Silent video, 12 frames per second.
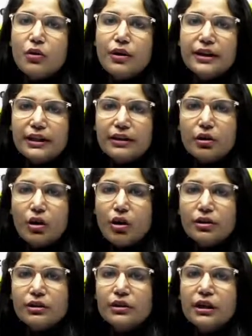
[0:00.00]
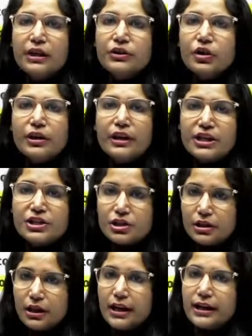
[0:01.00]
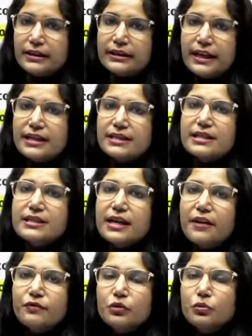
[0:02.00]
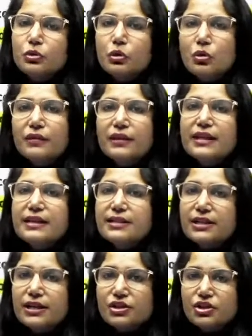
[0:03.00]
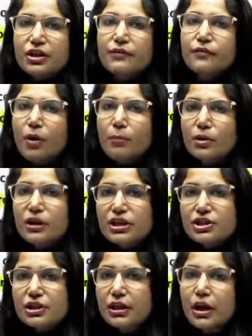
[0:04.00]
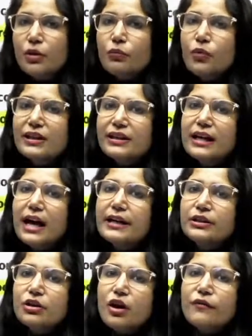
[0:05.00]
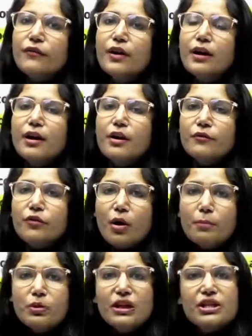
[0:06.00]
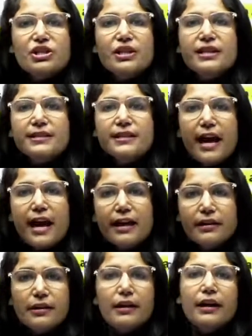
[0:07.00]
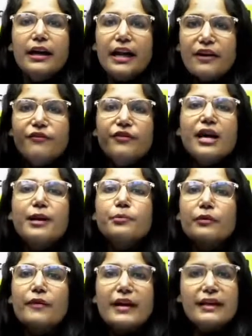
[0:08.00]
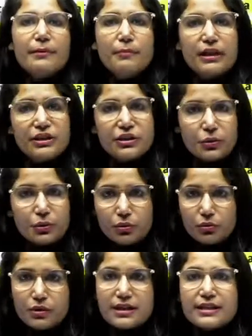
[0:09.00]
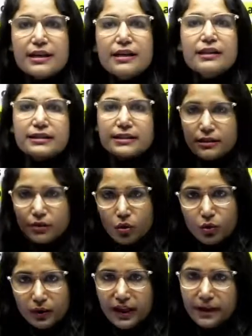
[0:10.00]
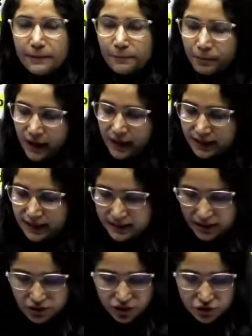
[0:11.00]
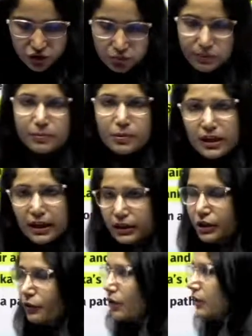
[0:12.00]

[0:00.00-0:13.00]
going on in your nation. They just have to do with the structural formulation. What kind of formulation is there if we are providing money to you? Okay, discussion should be productive